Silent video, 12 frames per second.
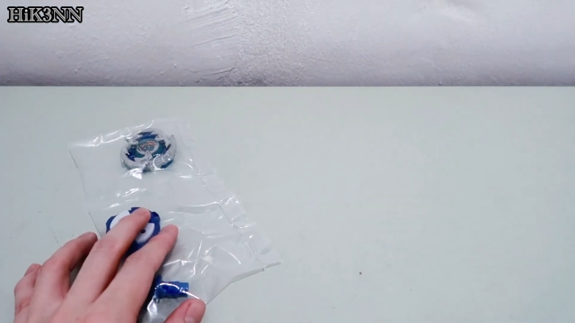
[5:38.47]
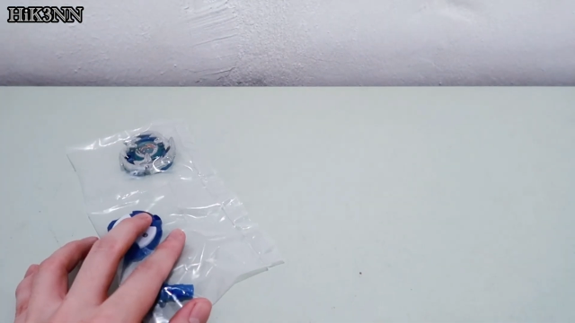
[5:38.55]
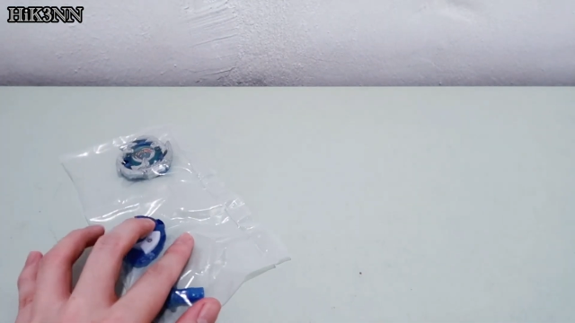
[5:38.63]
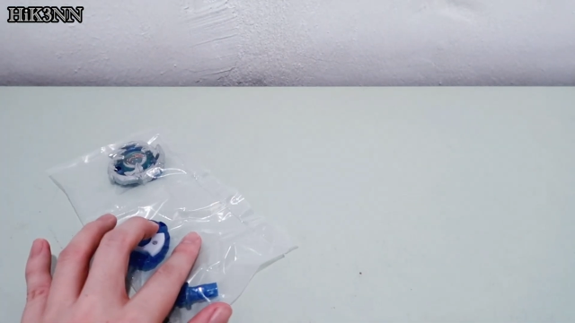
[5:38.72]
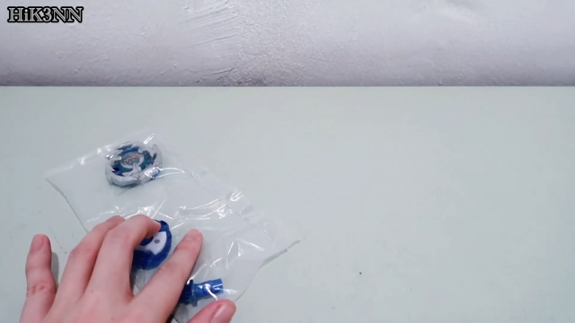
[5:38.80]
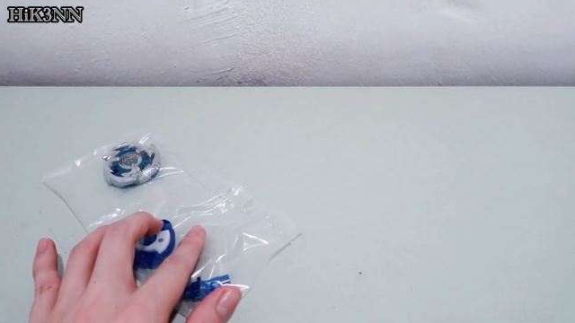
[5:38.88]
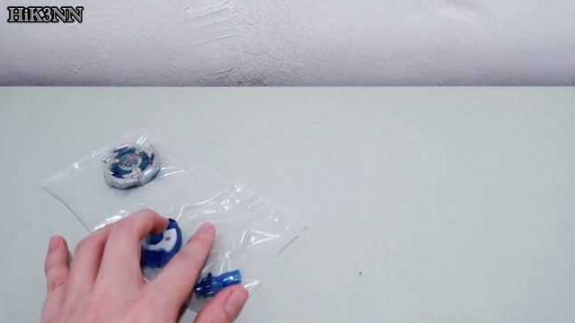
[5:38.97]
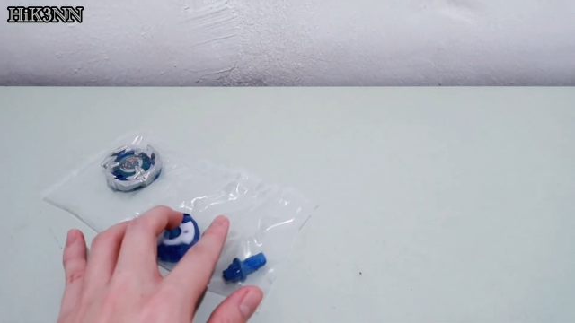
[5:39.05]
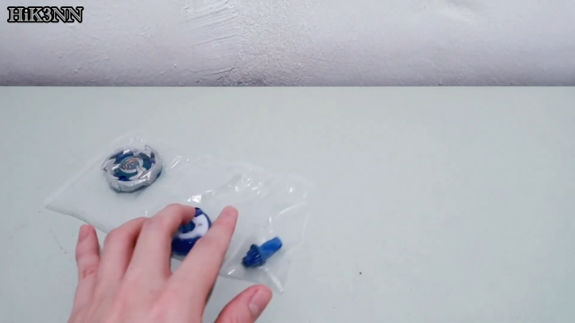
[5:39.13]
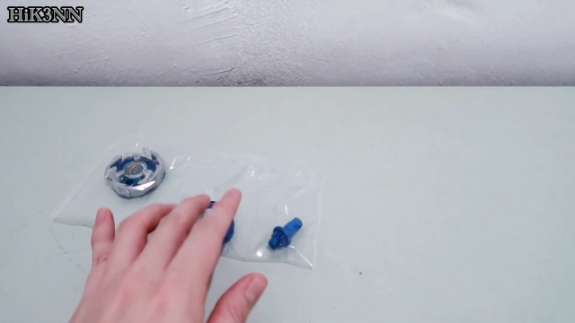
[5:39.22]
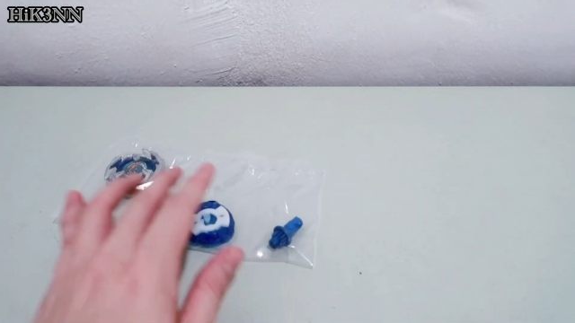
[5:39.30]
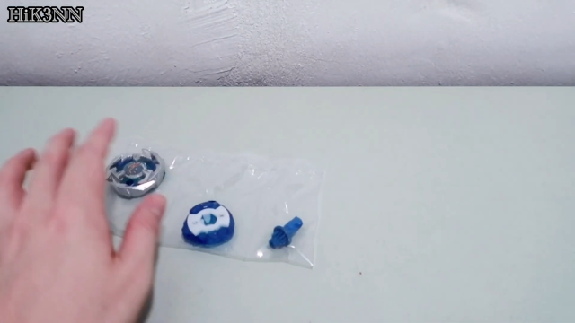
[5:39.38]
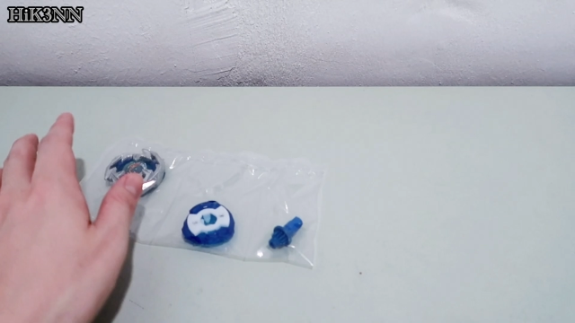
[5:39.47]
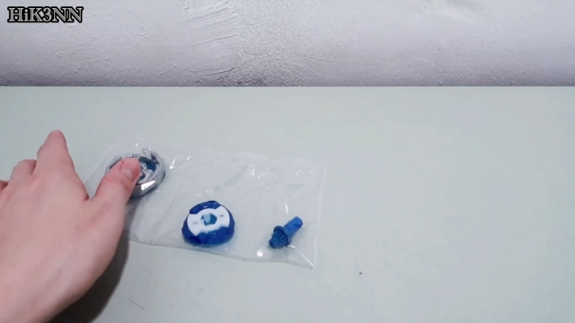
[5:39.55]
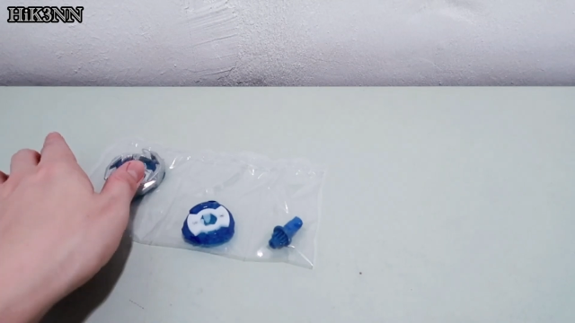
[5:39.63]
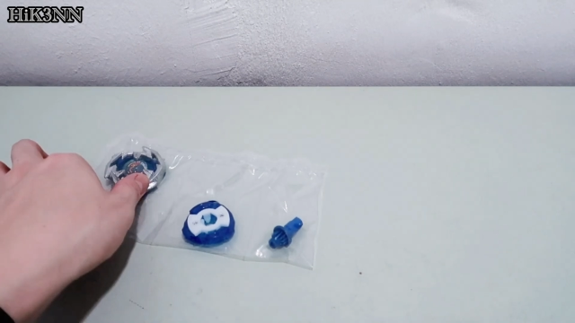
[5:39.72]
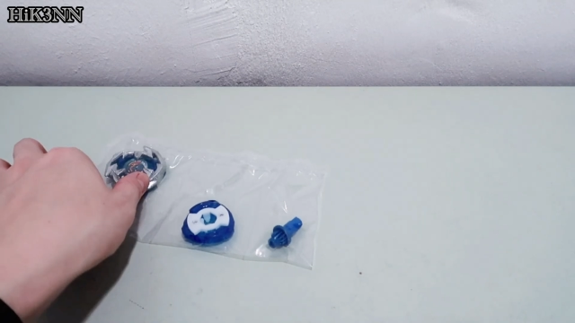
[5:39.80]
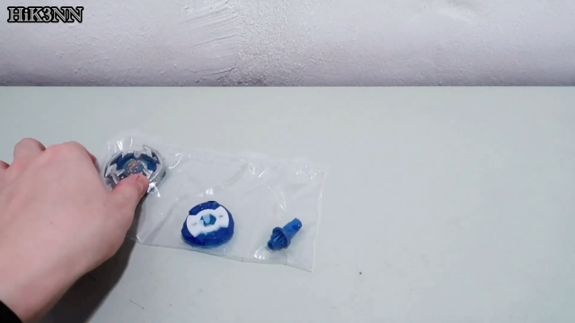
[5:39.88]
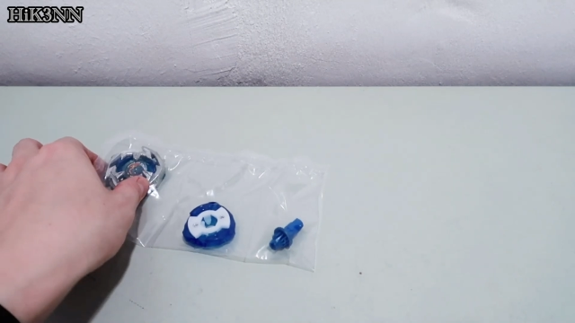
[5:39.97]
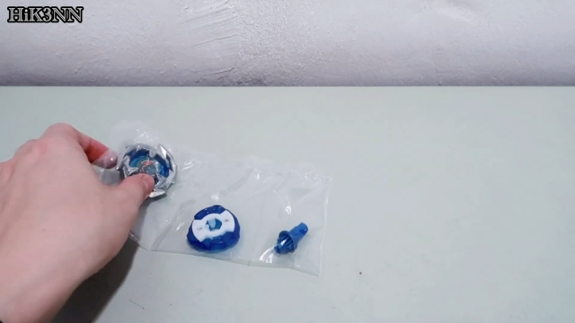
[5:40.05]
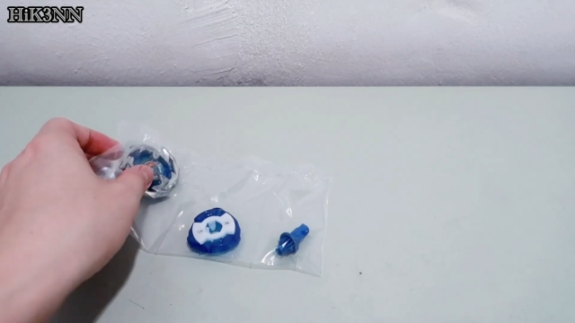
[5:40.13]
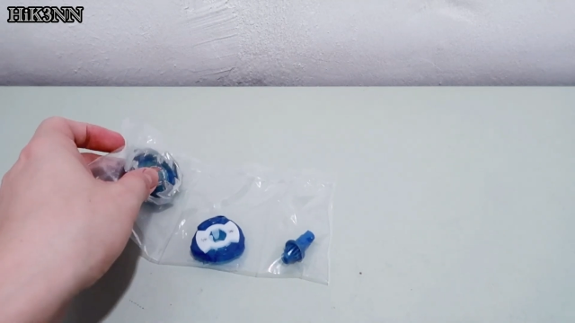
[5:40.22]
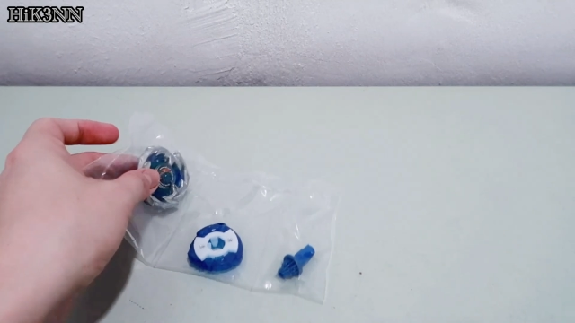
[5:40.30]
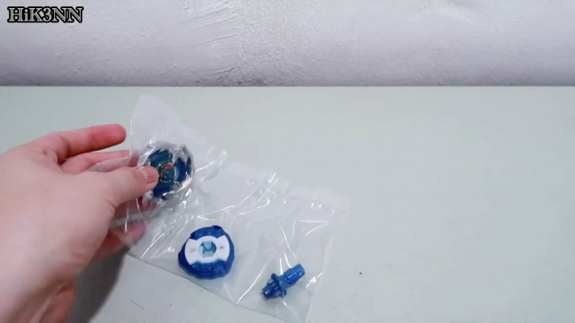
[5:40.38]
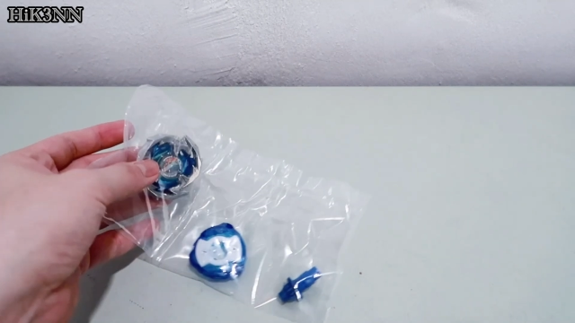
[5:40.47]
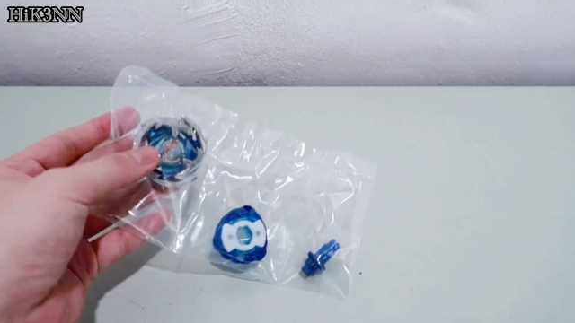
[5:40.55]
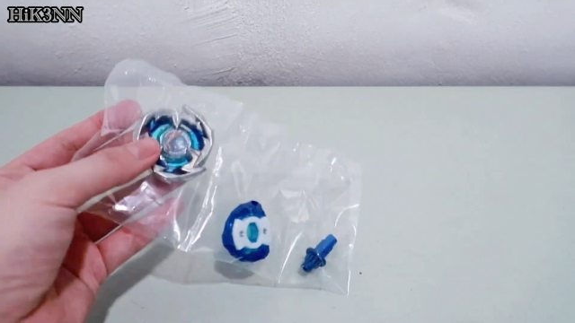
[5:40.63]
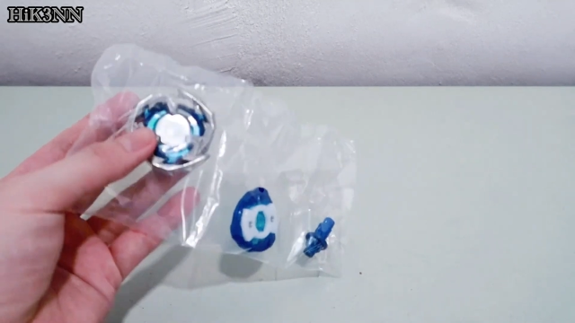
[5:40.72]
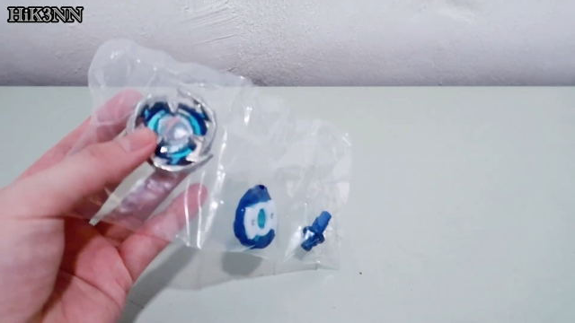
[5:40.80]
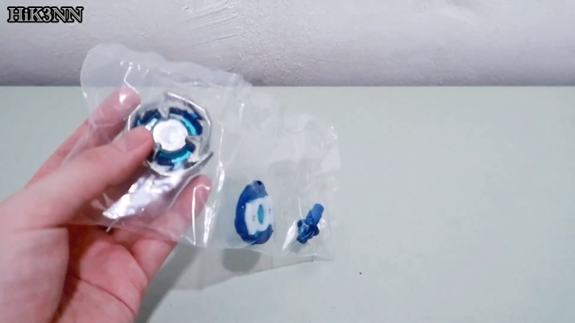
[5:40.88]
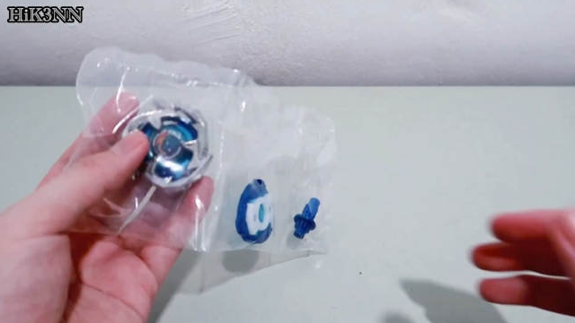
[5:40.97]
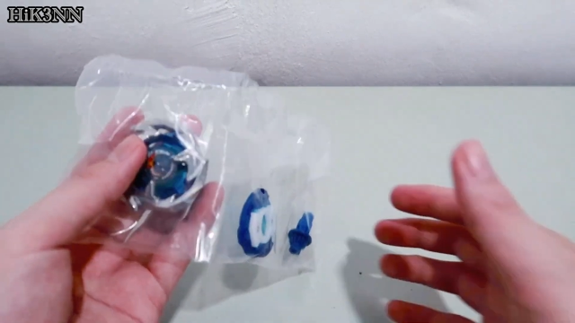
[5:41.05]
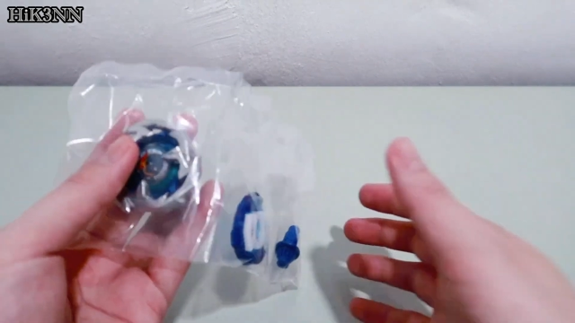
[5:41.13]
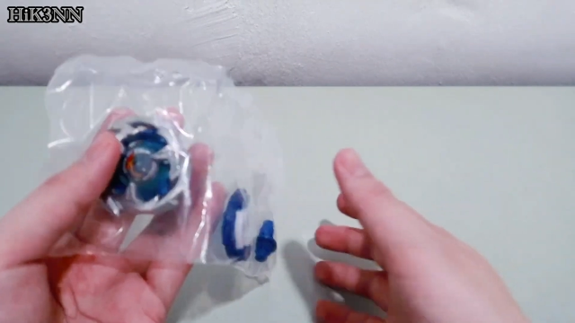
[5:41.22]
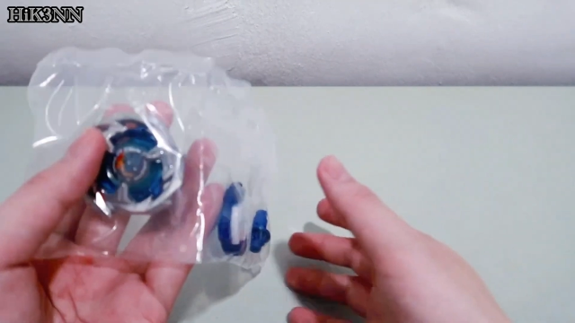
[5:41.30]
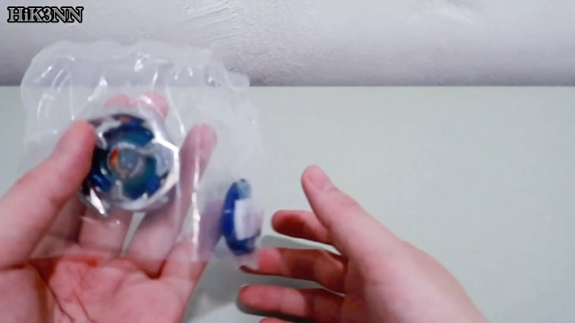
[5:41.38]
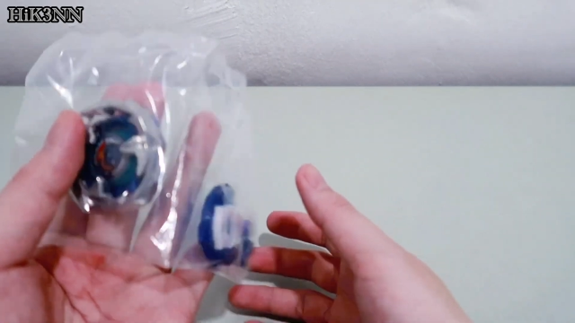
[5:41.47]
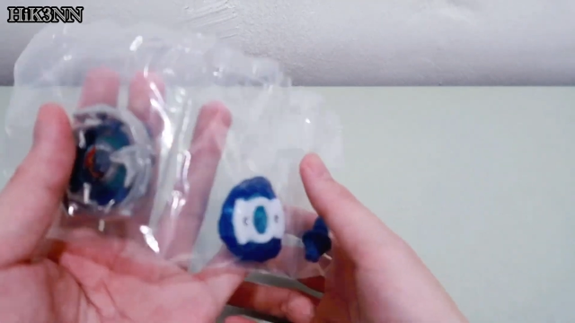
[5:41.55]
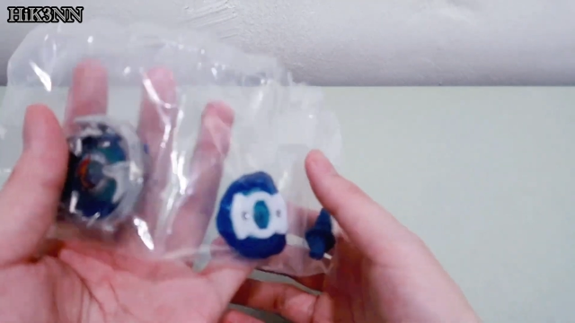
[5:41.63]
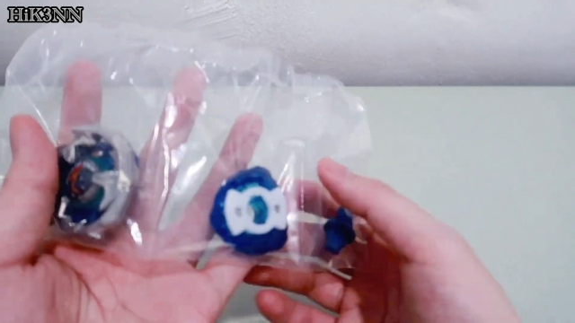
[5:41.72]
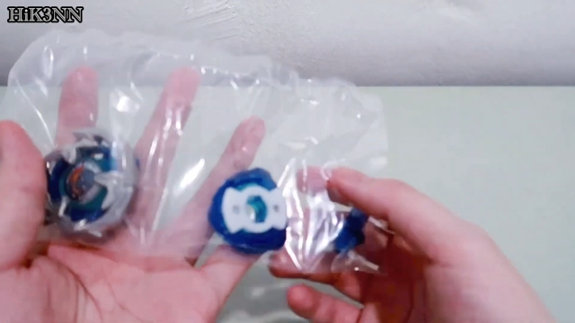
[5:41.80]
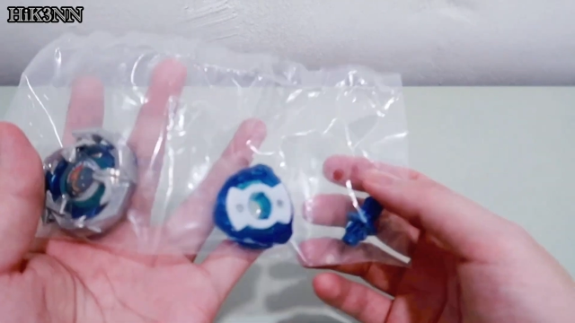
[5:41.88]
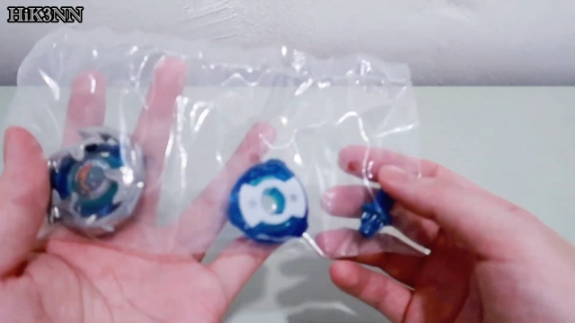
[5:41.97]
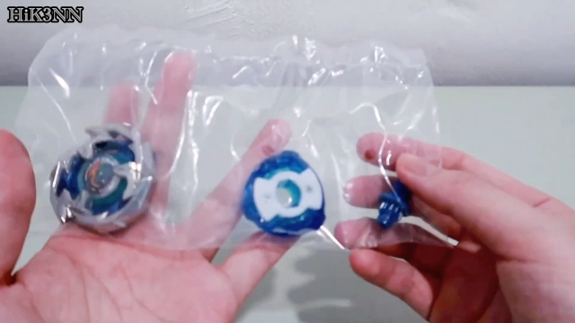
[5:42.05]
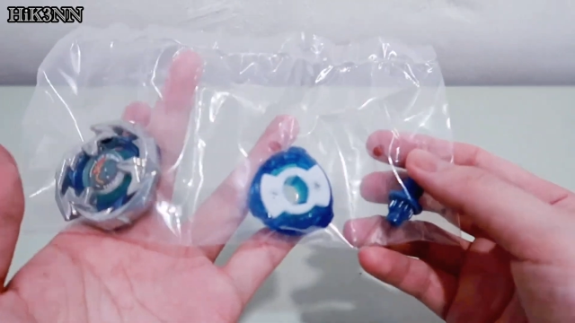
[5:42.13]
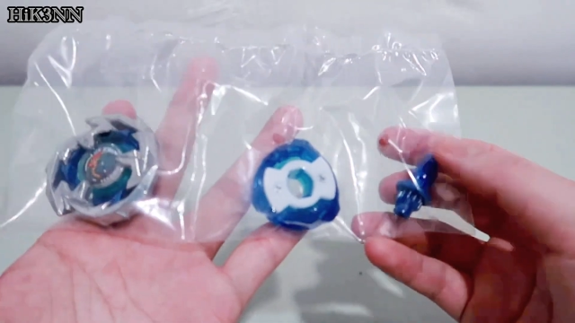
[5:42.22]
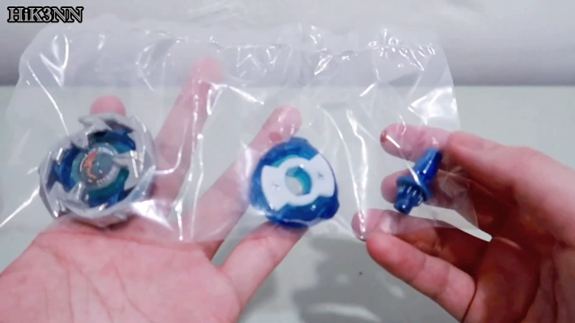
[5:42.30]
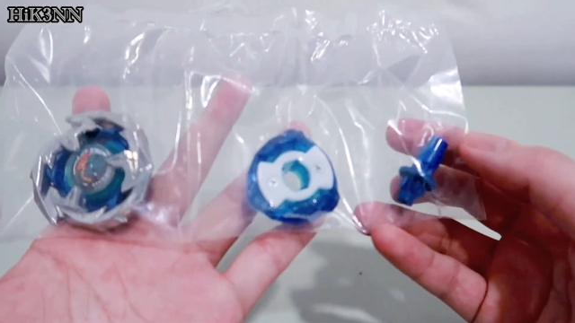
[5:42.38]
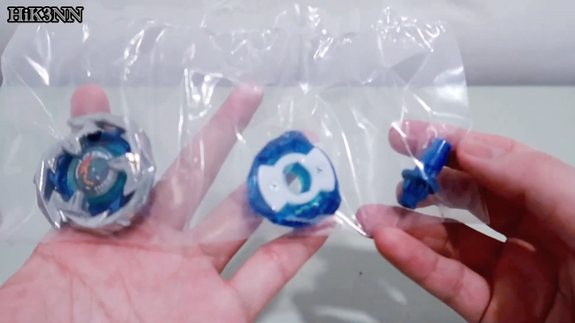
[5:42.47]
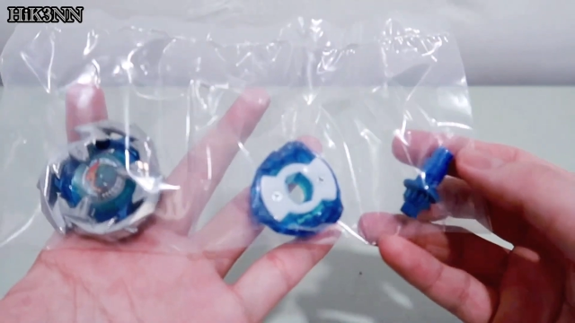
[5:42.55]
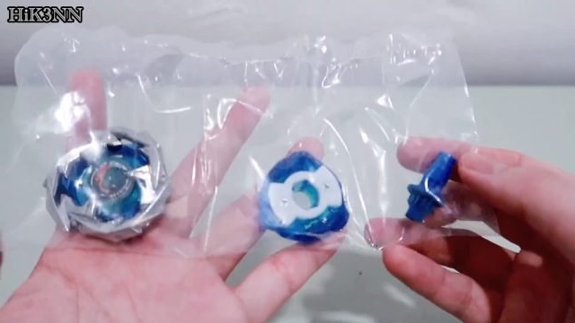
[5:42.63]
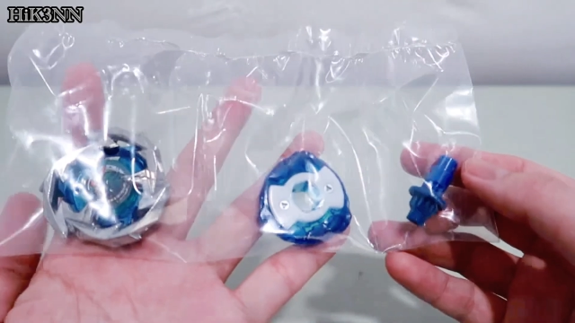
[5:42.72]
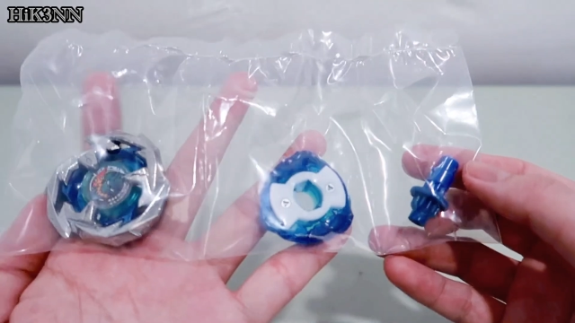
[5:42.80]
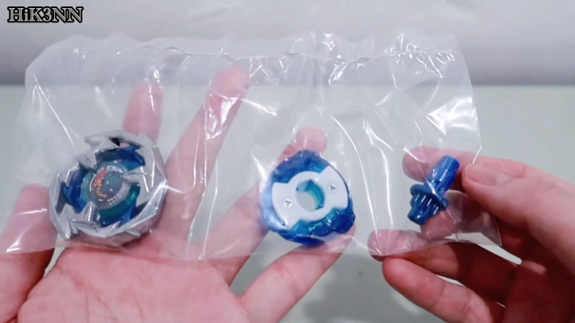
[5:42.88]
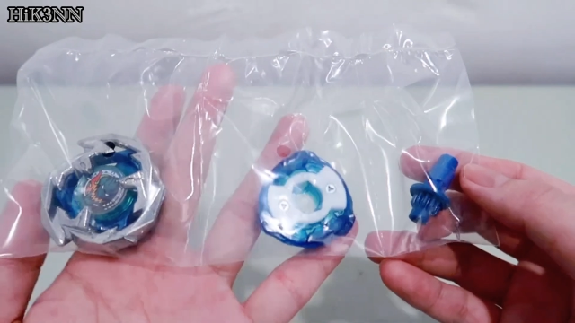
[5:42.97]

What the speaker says: [unreadable: no face in view]